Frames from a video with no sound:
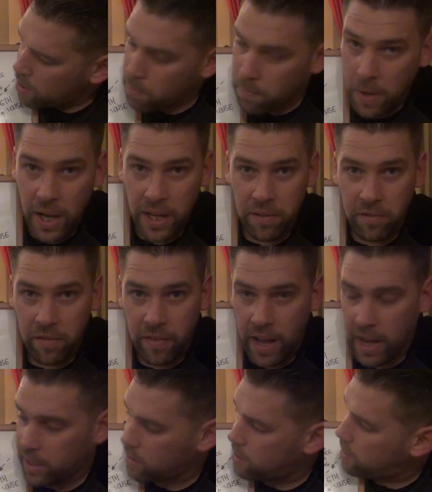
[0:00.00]
but in
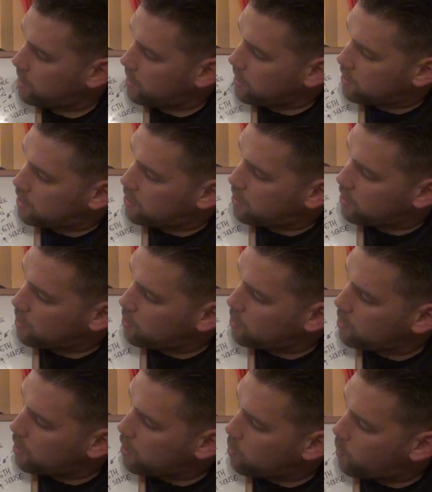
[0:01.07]
fact it's
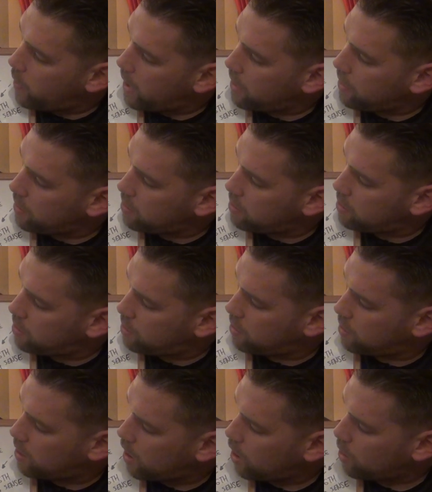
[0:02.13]
still awareness
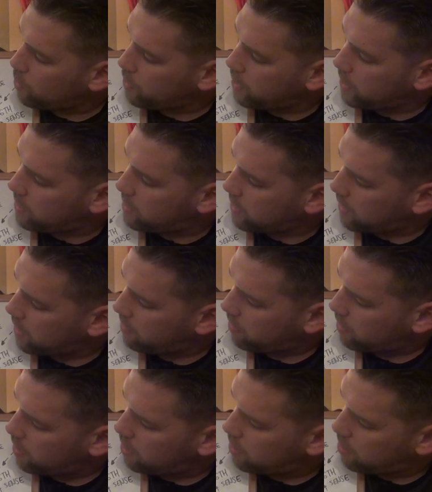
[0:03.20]
holding
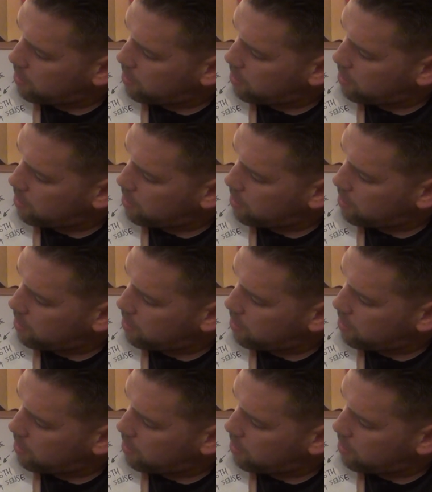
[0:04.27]
together